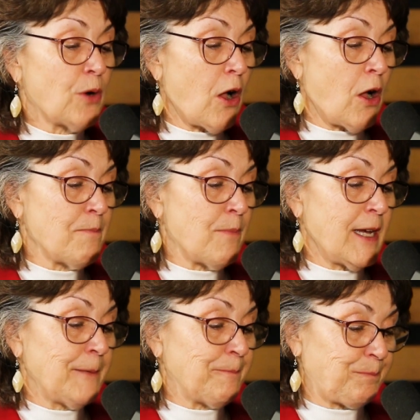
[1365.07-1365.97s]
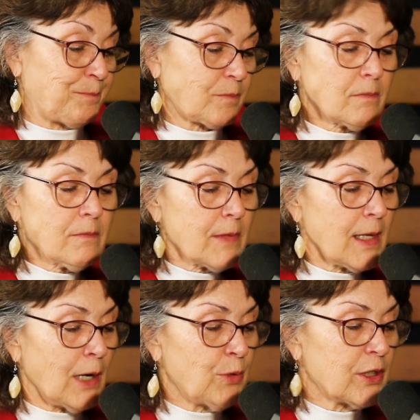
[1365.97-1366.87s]
who may,
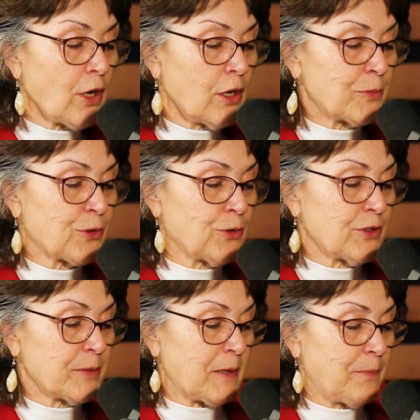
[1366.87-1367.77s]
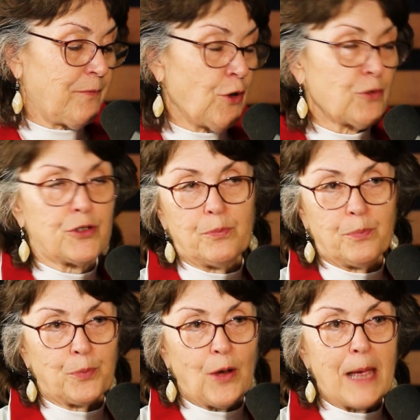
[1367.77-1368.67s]
and I wouldn't call them trolls, but folks who
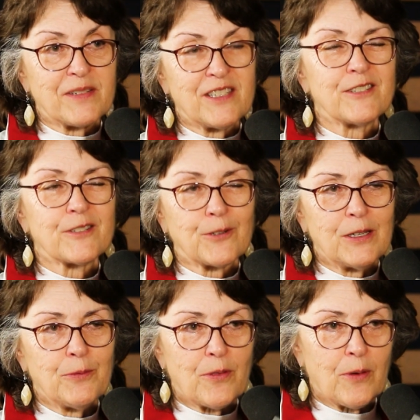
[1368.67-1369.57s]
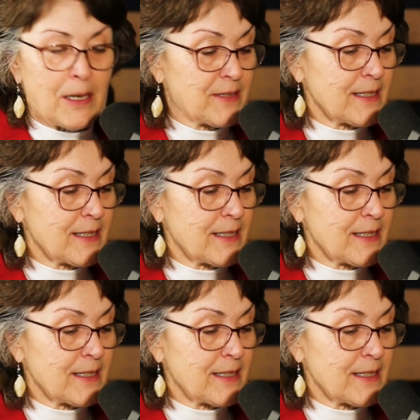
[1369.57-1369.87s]
perhaps disagree with what